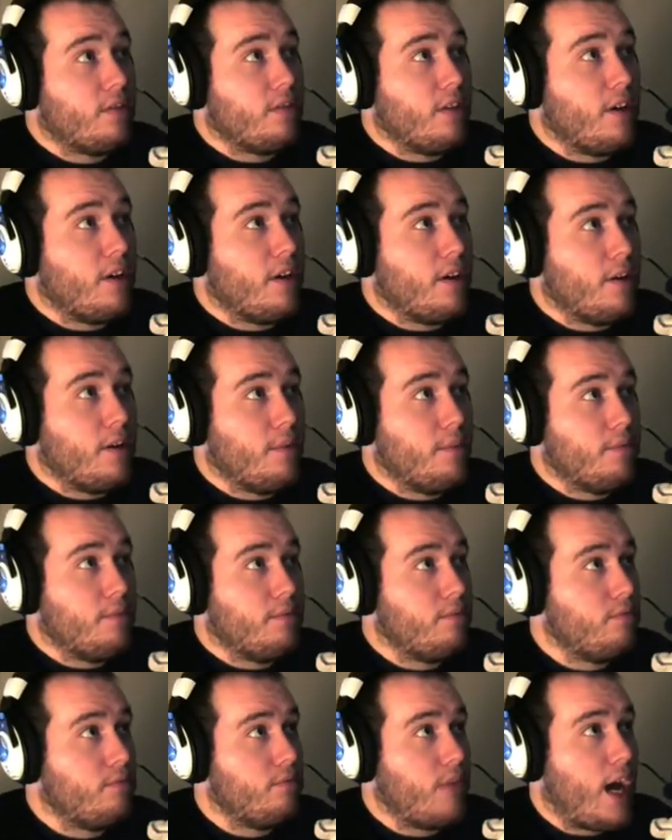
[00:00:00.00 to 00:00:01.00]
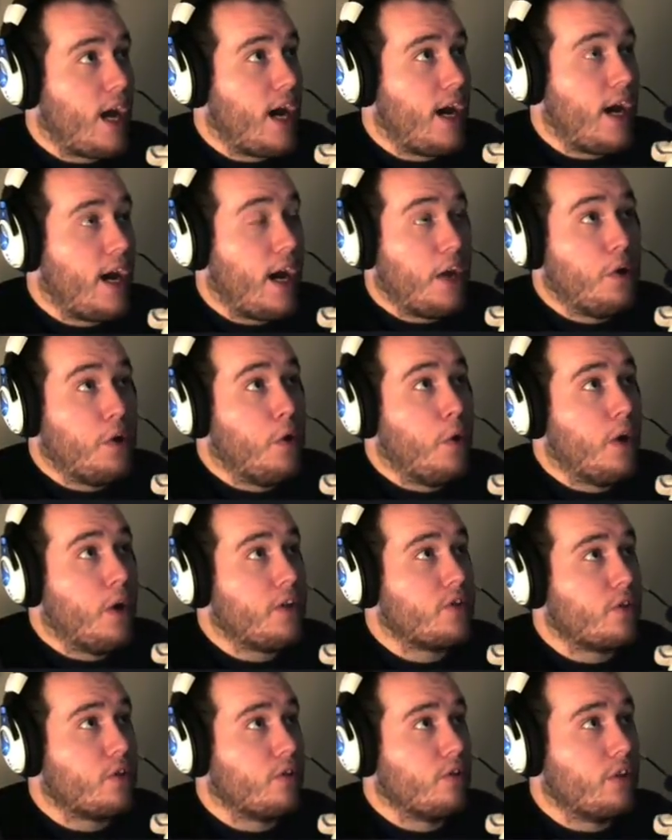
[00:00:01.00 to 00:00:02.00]
I know I
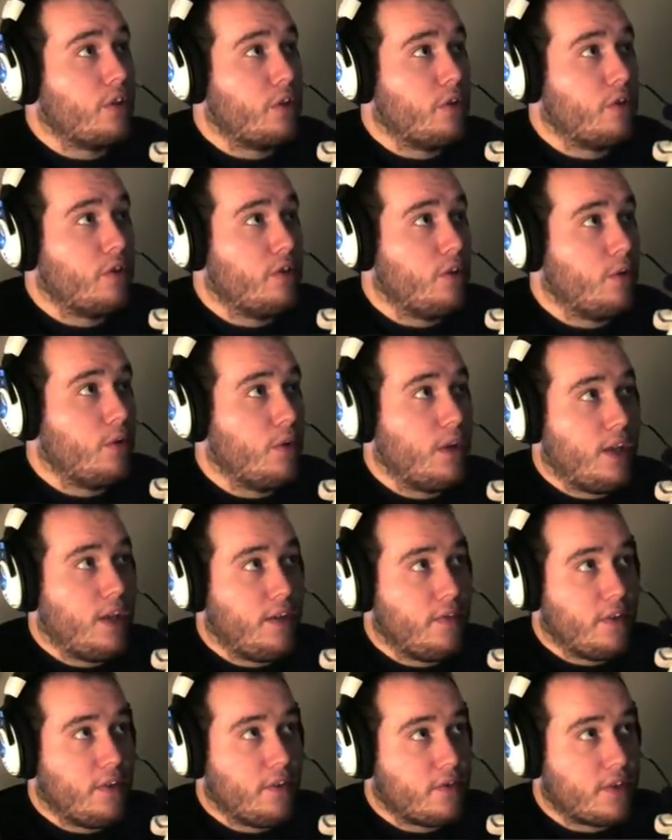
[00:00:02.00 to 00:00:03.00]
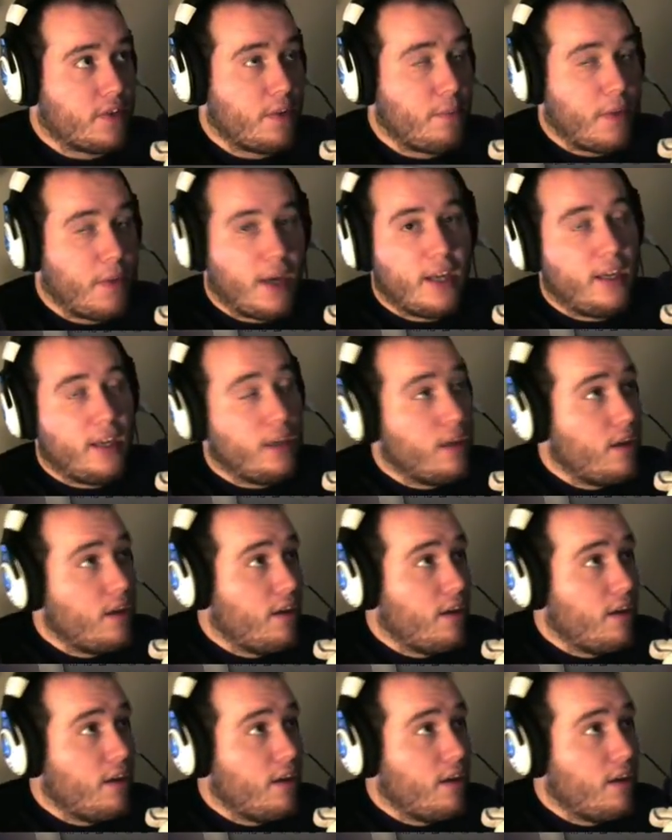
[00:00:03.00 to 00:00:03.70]
certainly couldn't do it, even if somebody